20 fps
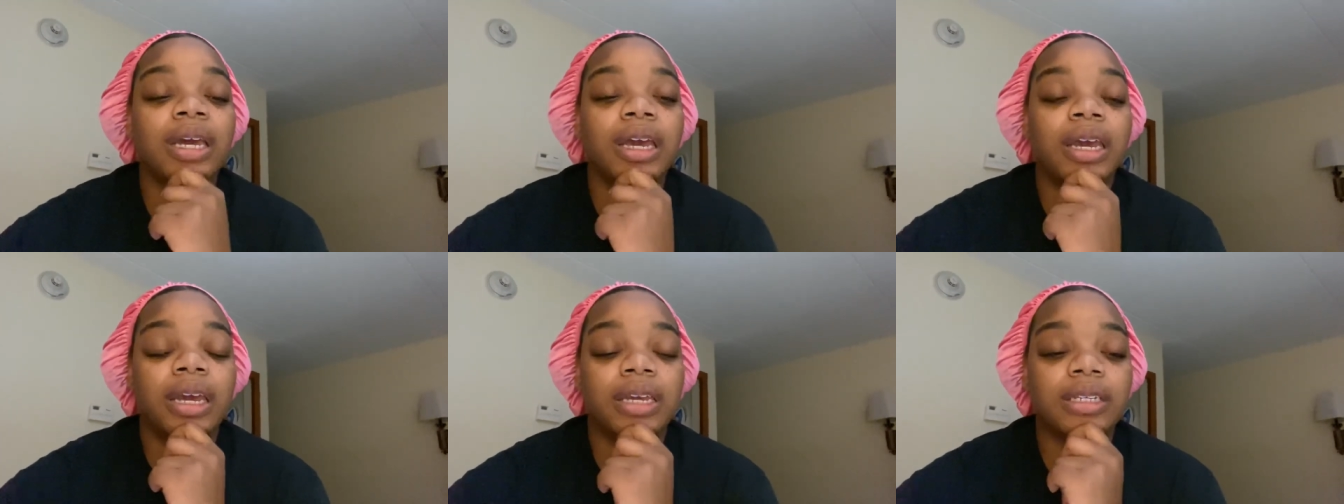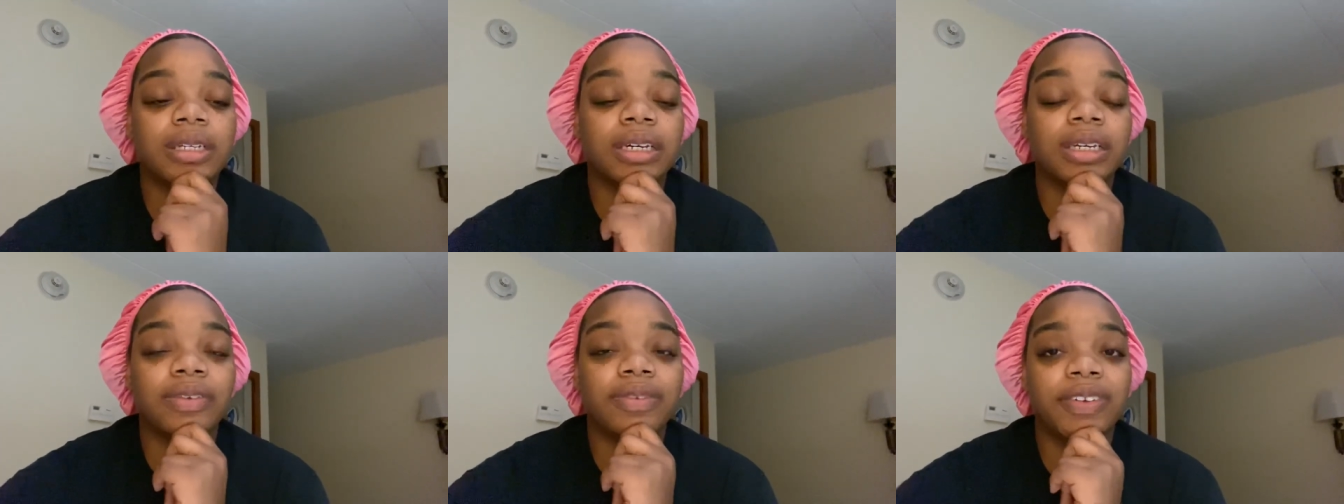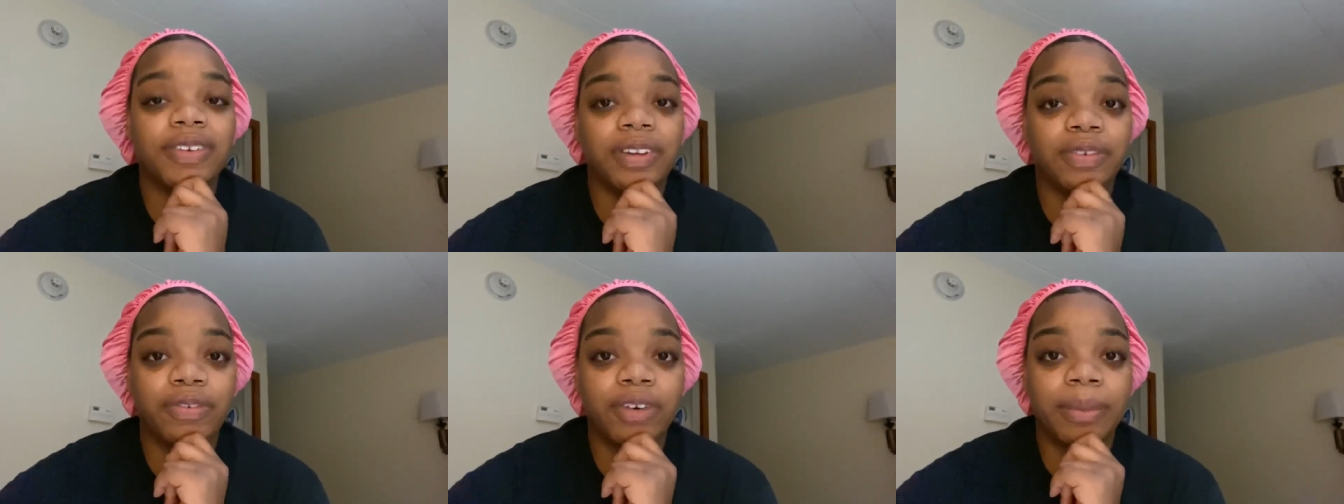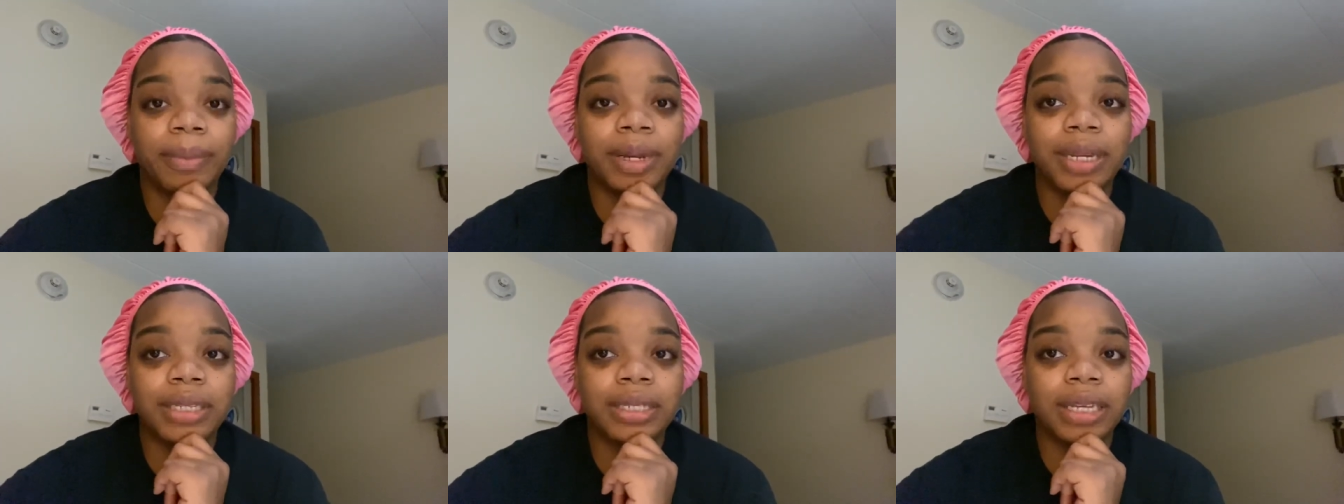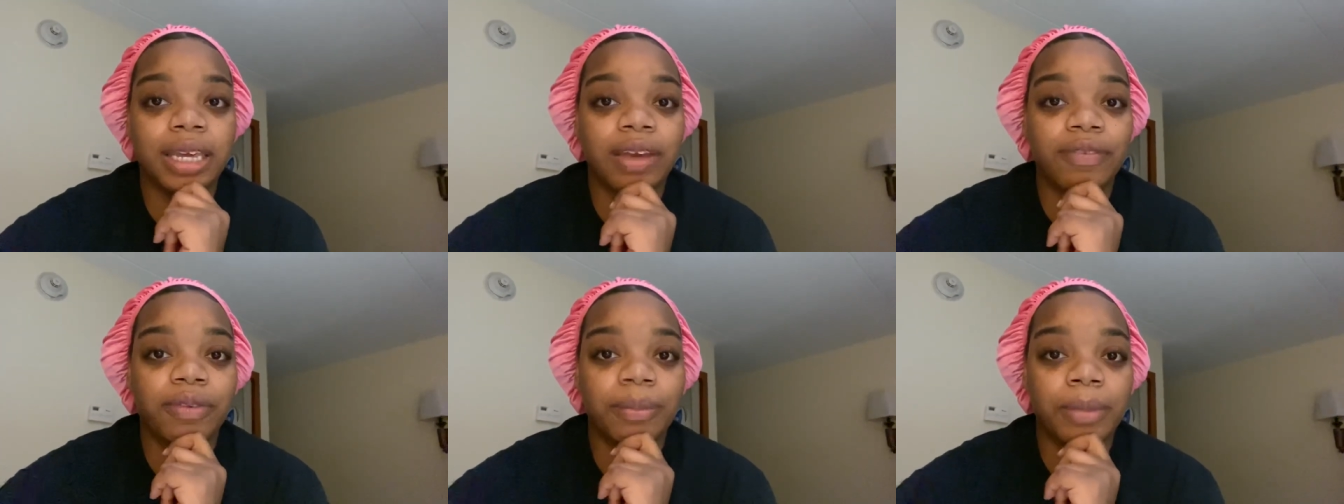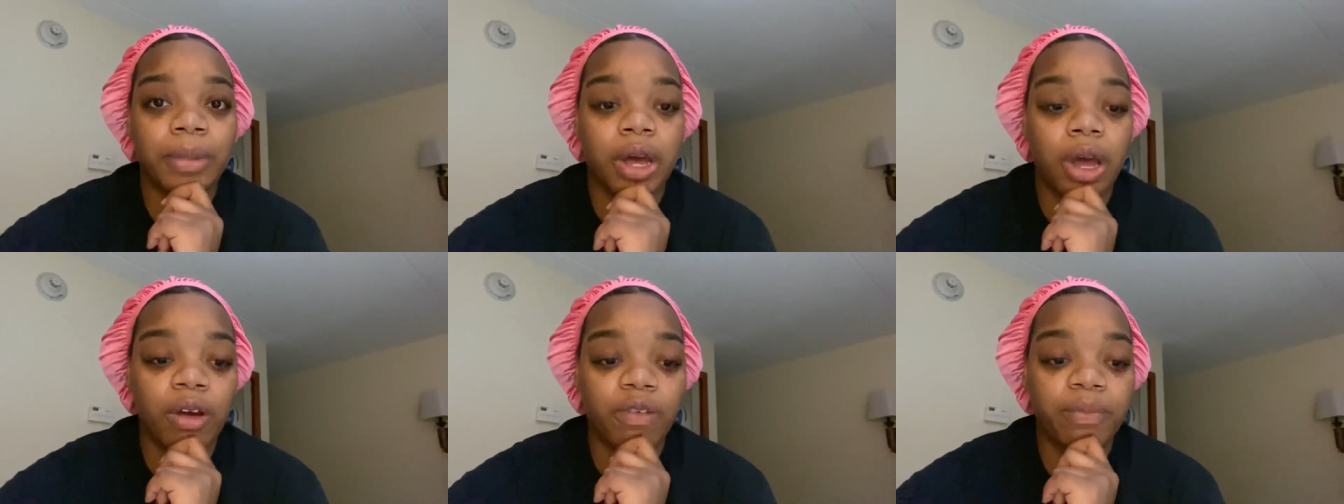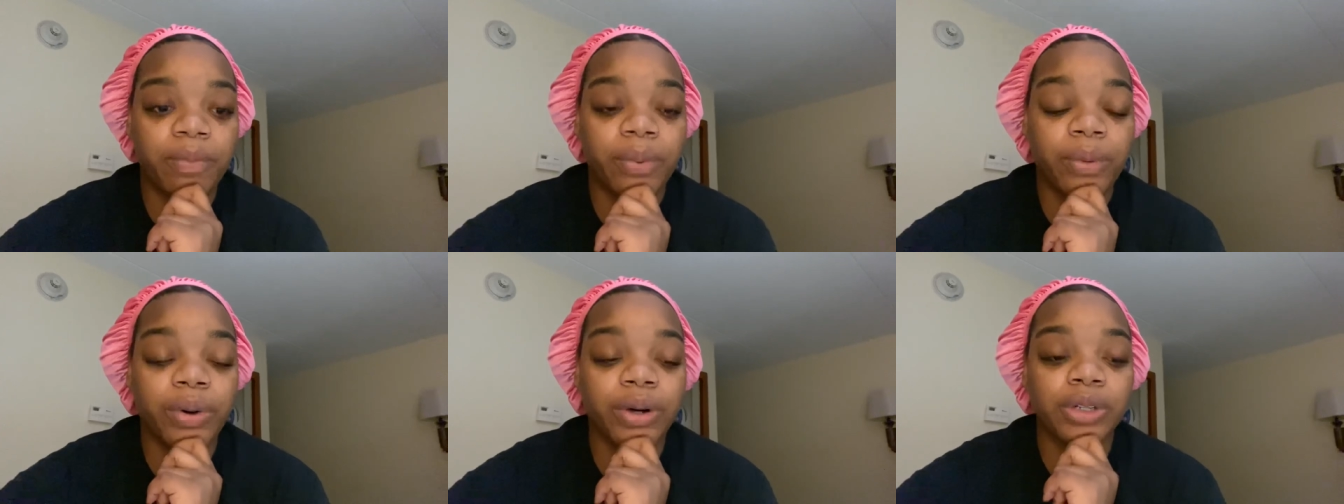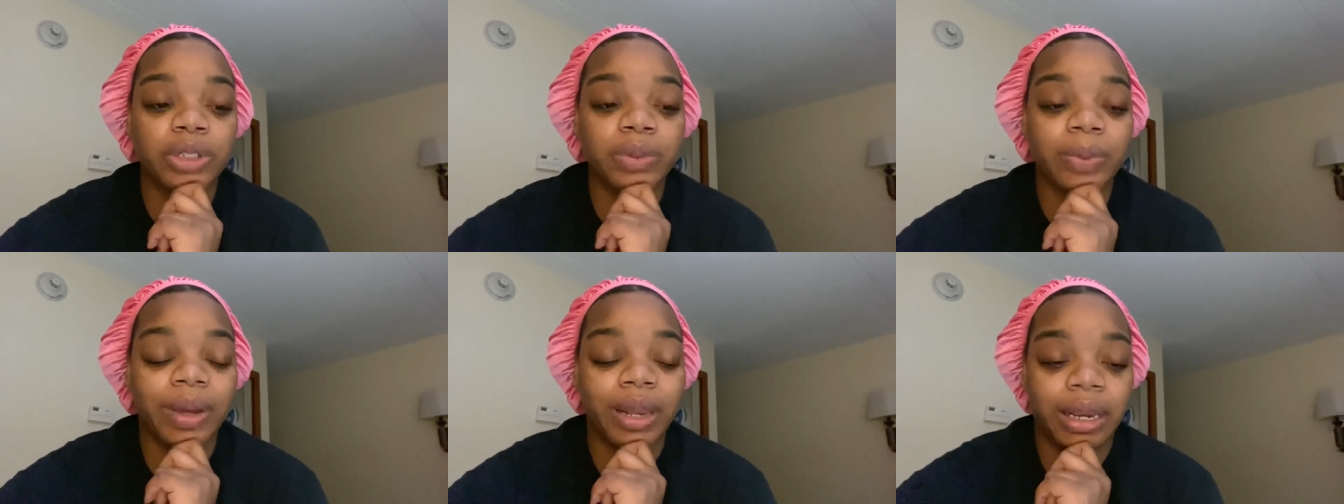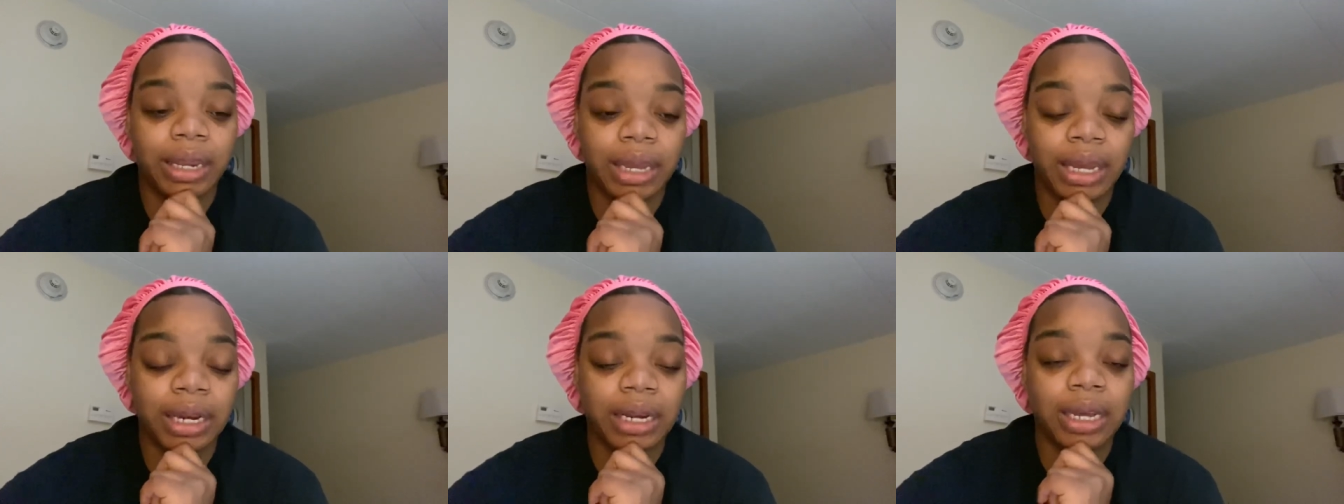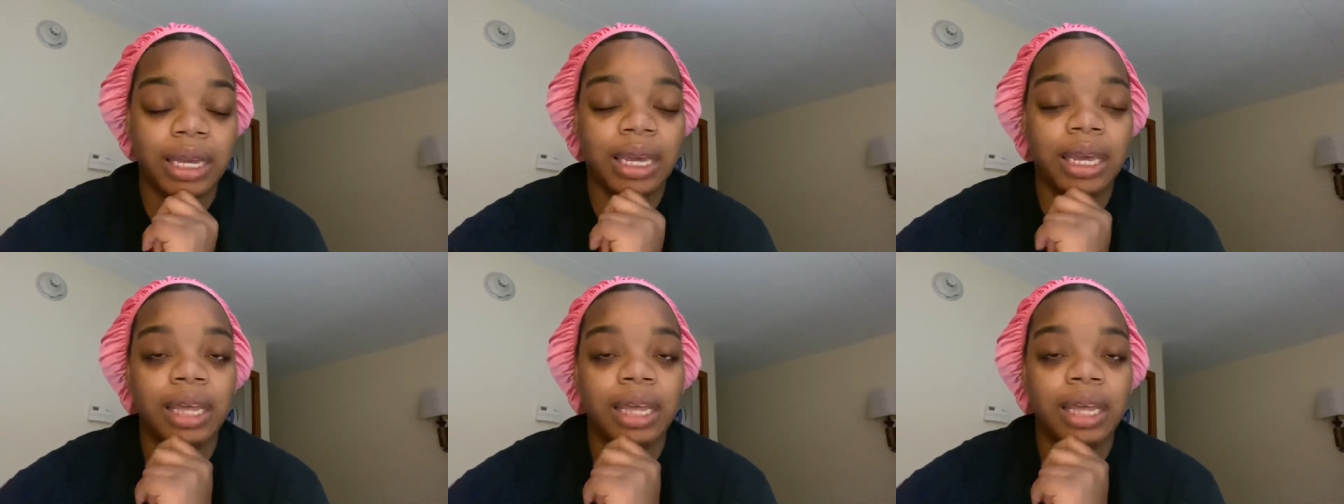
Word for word: It took us 54 minutes to get from Gulfport to Atlanta